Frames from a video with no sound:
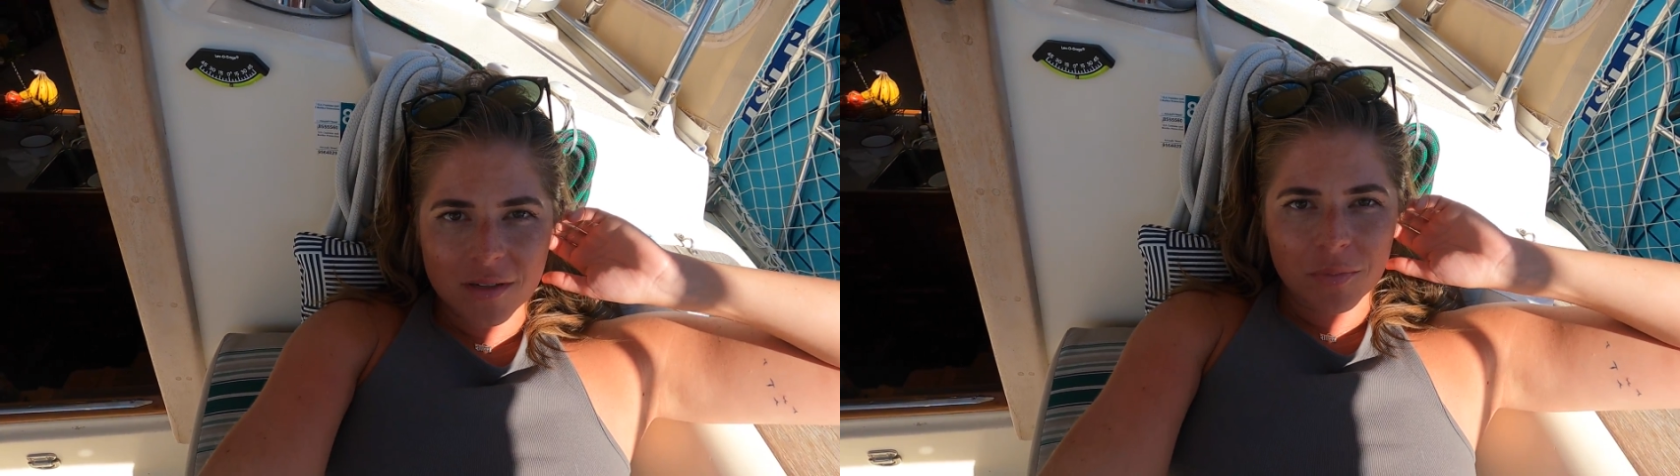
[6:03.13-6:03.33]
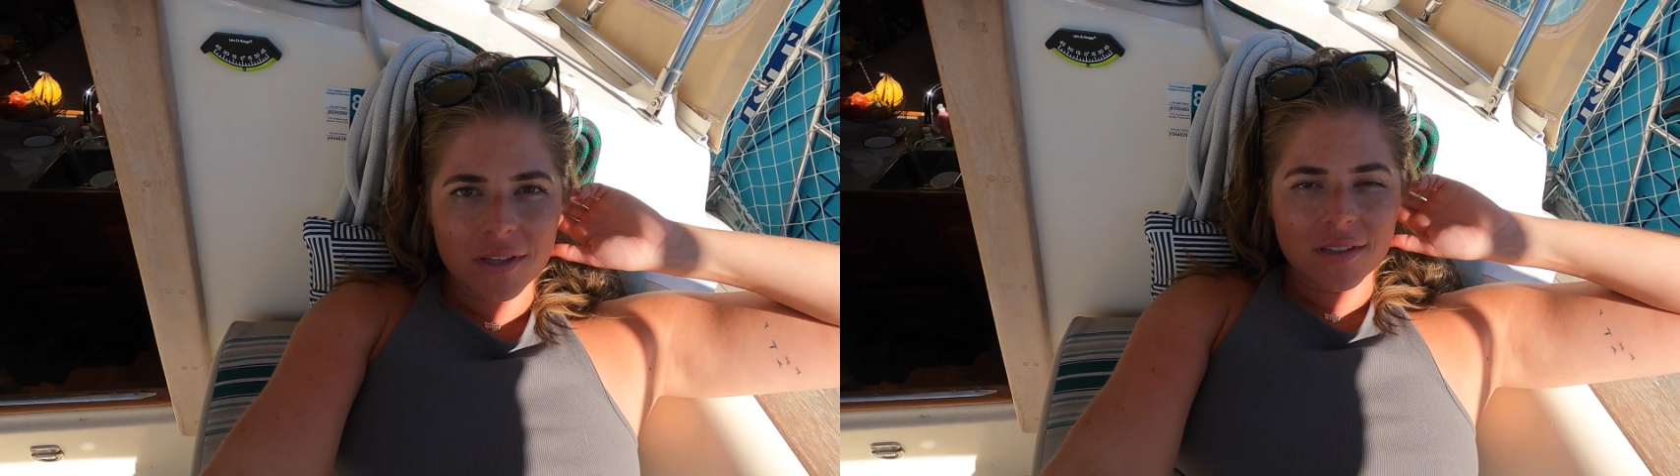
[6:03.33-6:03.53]

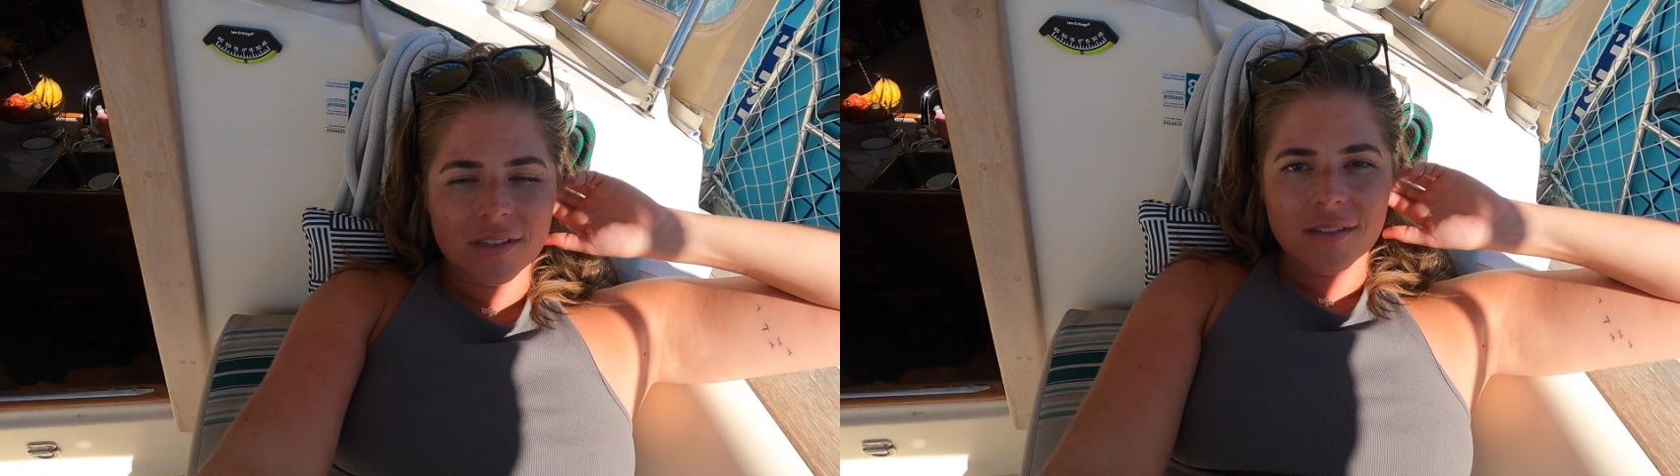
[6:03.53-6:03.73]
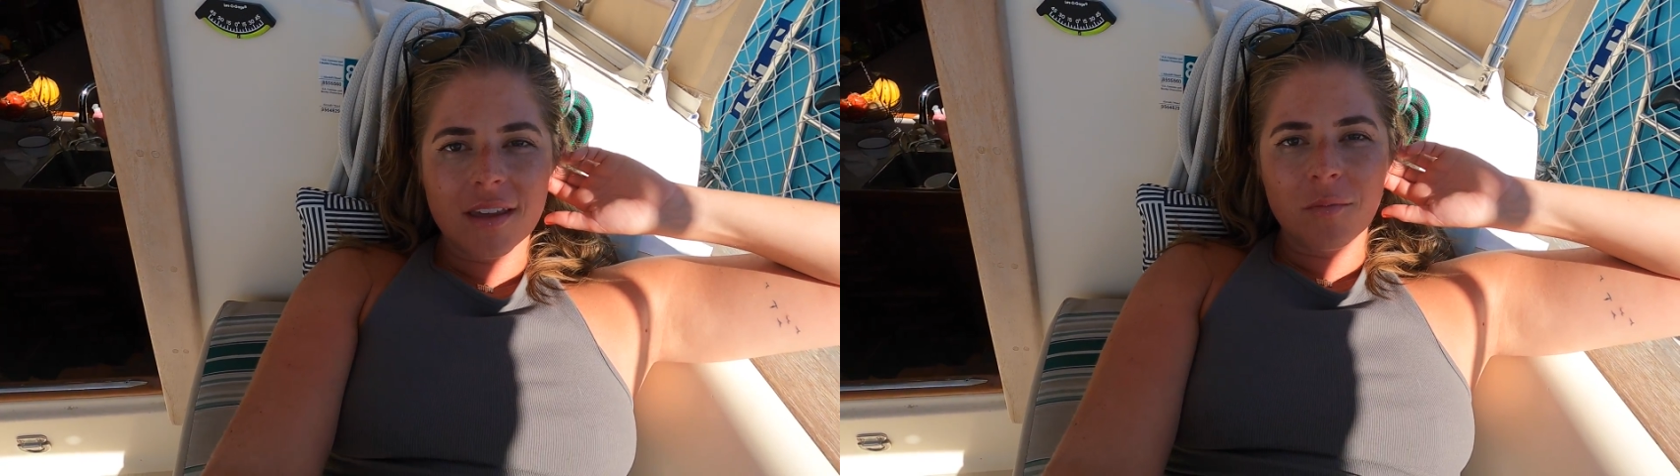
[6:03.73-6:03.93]
be the
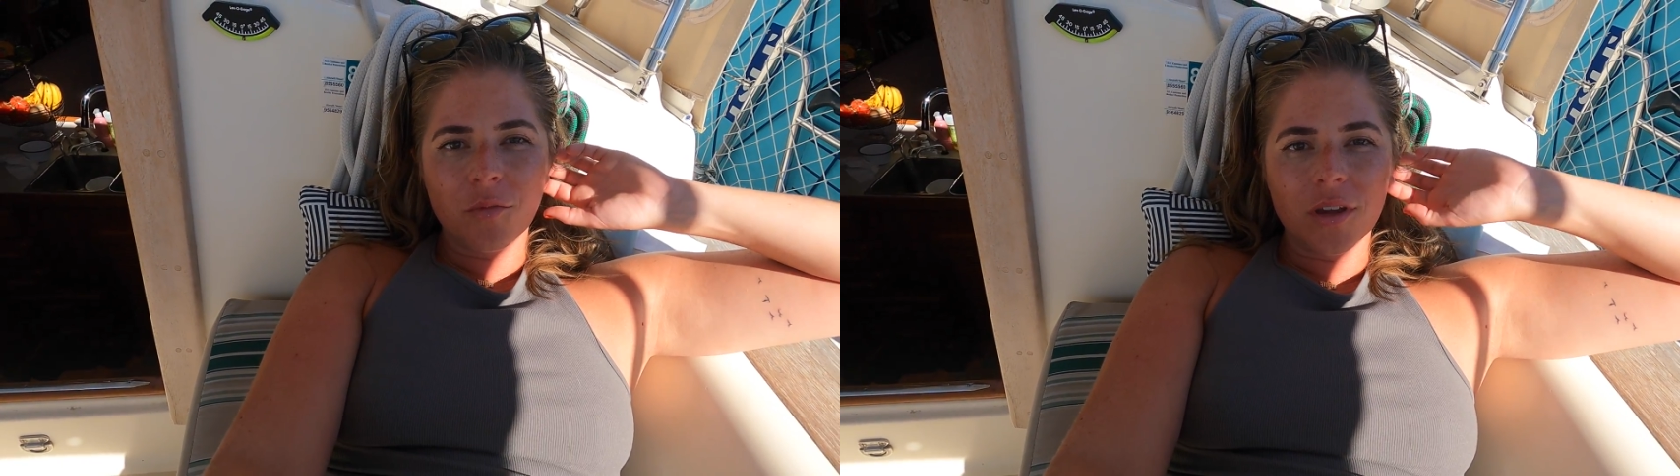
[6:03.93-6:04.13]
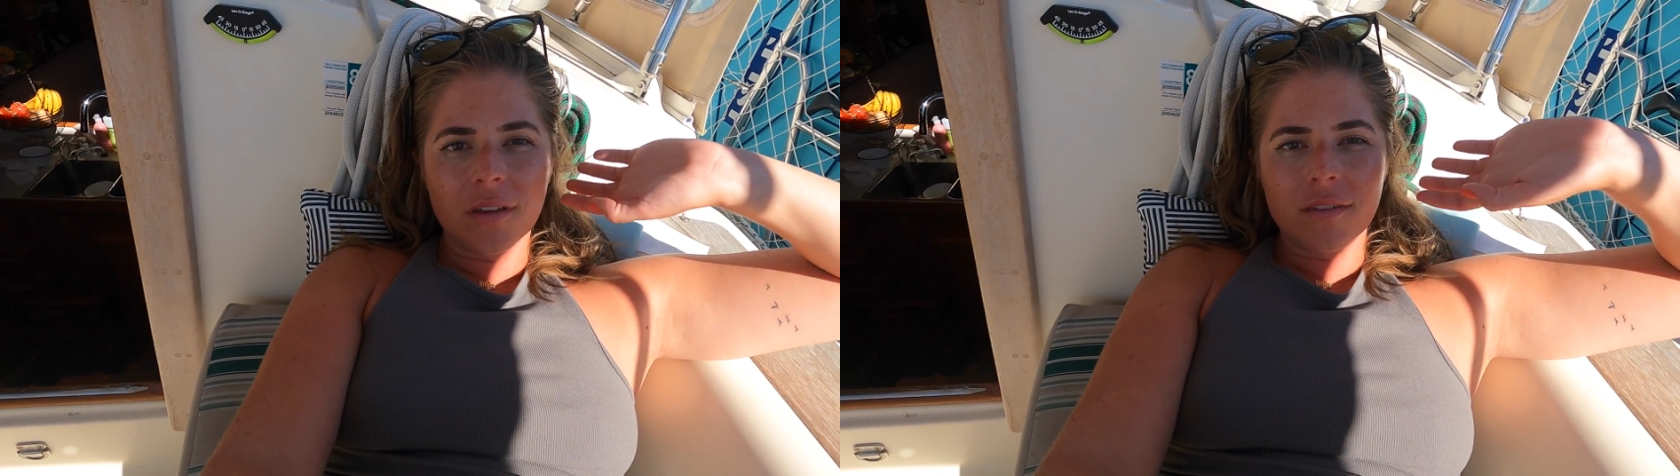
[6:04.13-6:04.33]
same
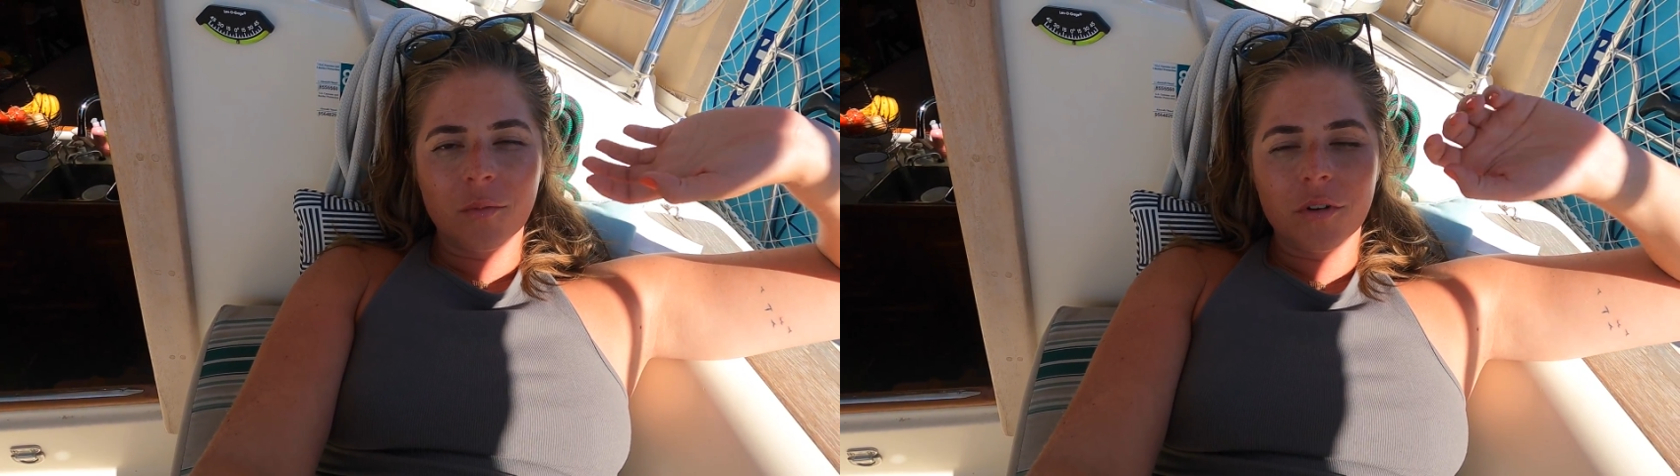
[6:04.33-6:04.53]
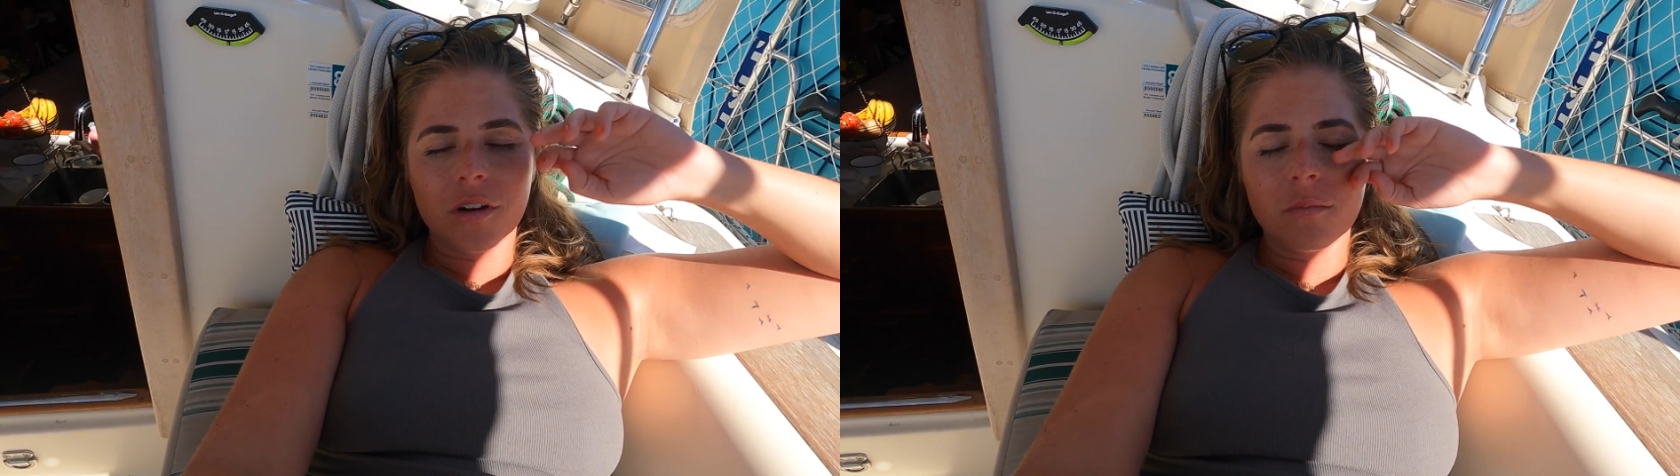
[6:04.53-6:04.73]
week that
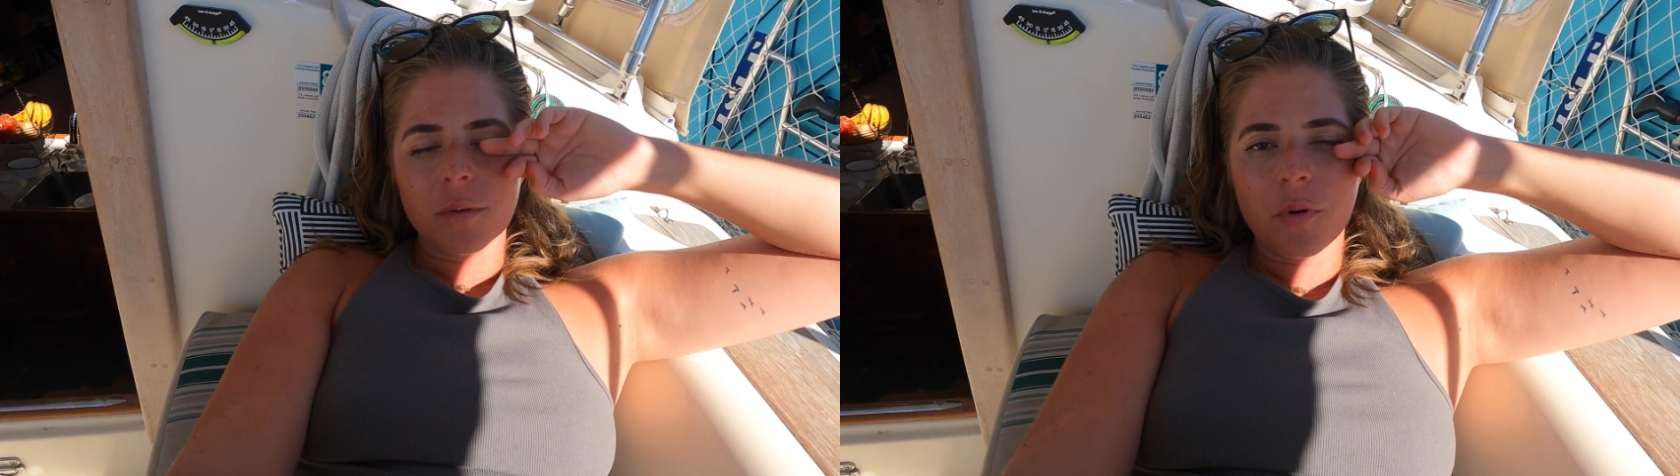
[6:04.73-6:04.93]
we're going to be